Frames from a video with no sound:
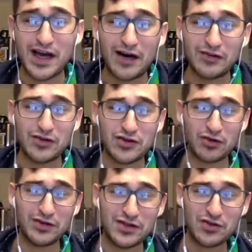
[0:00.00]
Aldo
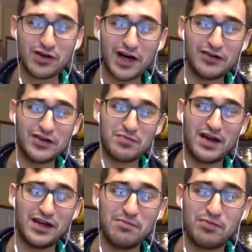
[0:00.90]
showed his true colors,
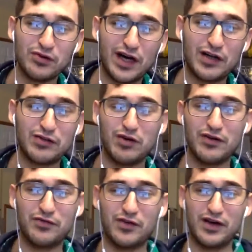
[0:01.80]
man. He pulled out
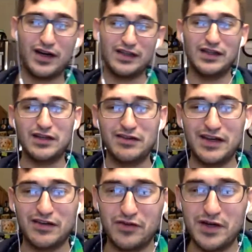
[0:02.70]
with a little
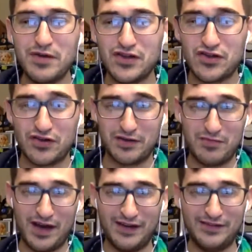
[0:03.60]
rib injury,
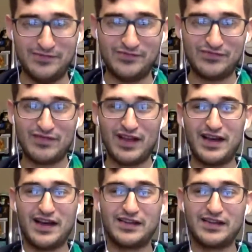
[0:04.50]
man. Yeah.